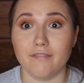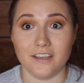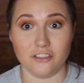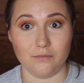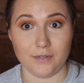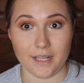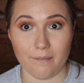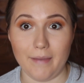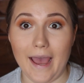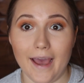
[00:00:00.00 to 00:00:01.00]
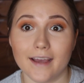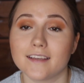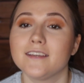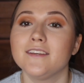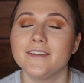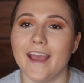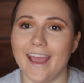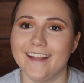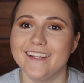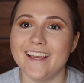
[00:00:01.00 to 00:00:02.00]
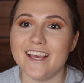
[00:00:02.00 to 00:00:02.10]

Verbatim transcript: if they should bring it back, and